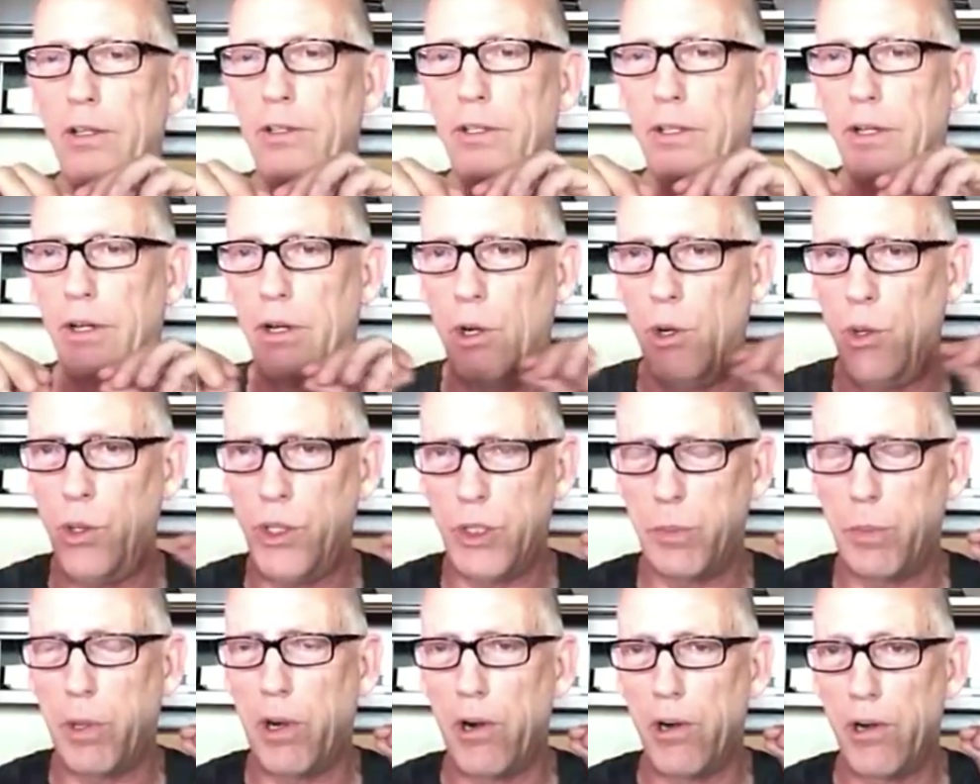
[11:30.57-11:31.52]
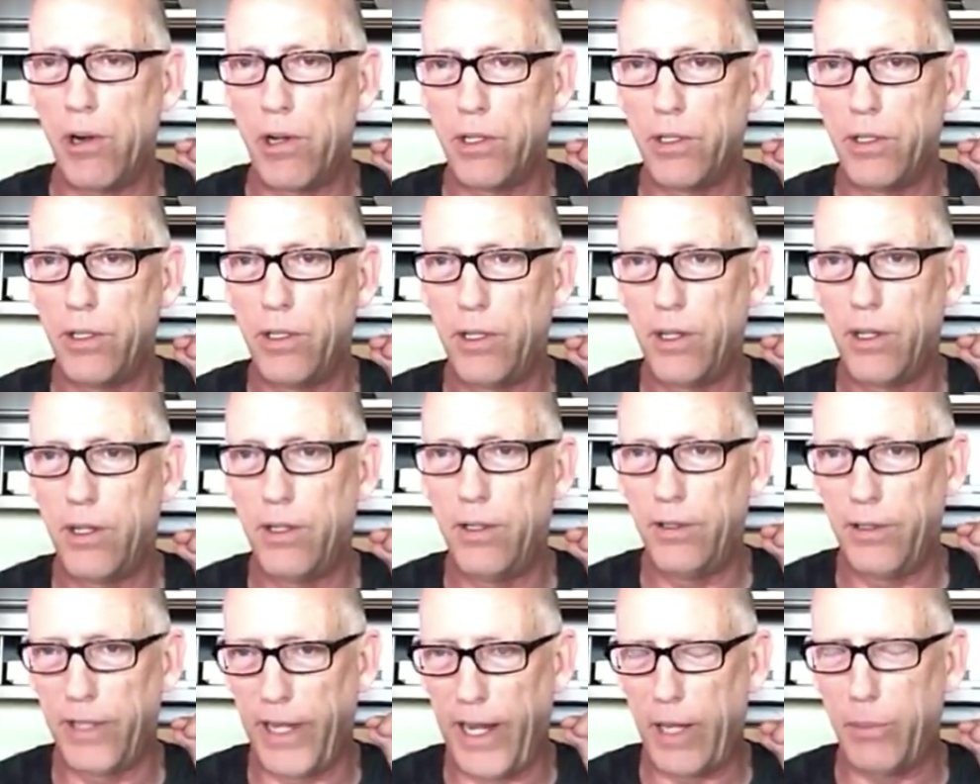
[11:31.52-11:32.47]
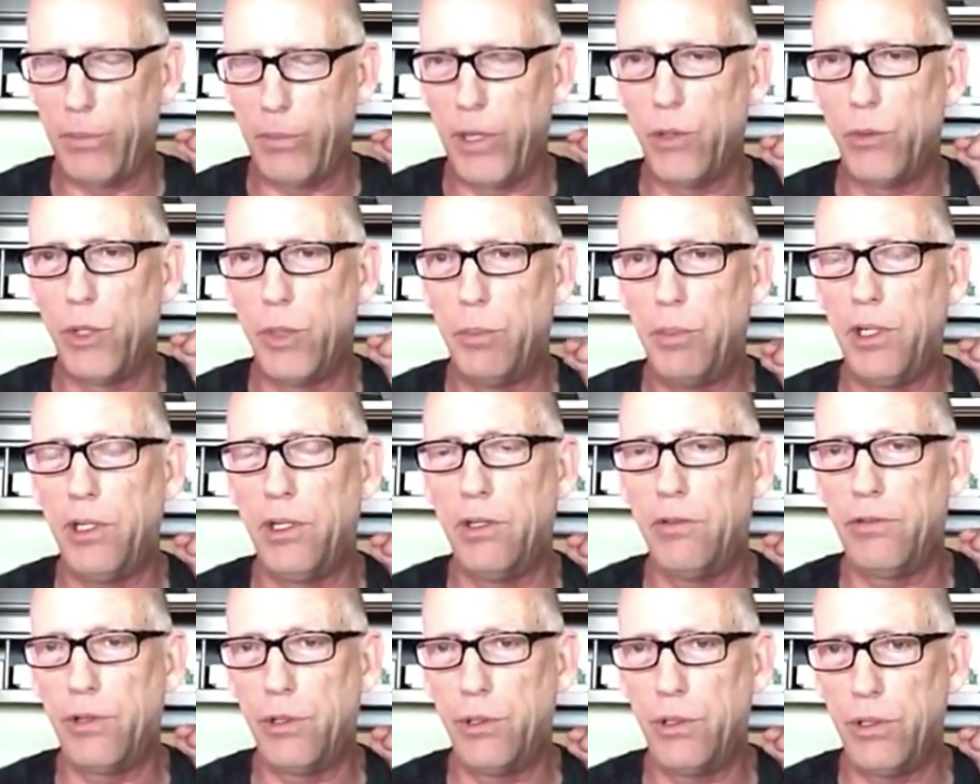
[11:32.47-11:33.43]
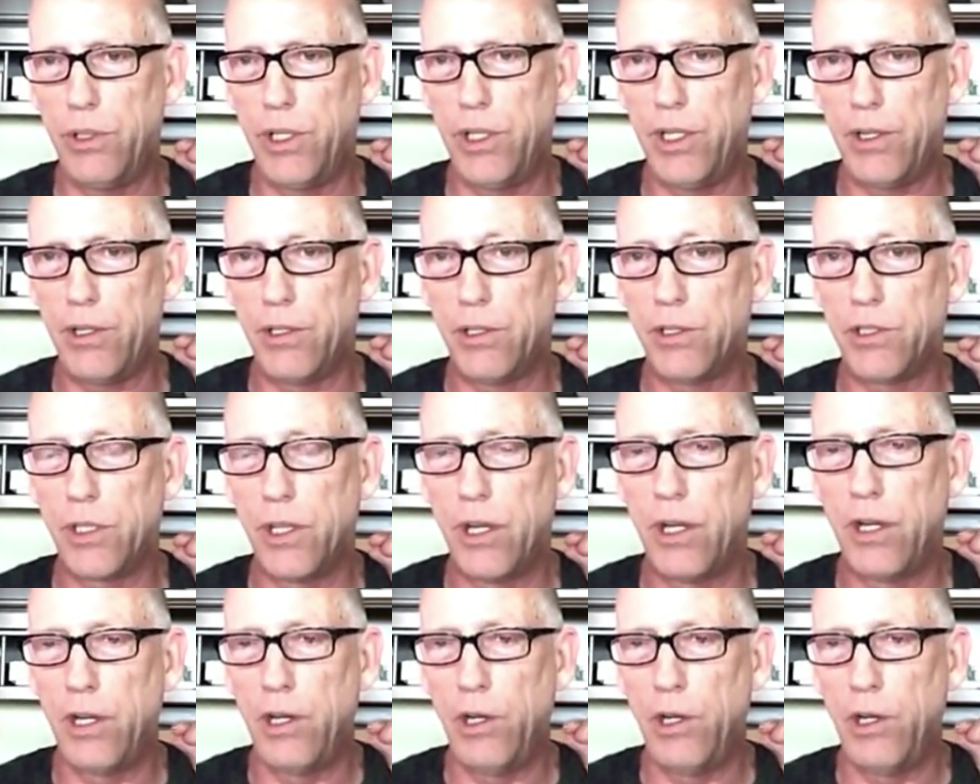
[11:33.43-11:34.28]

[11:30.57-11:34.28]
the hoax part that had been repeated for 2 years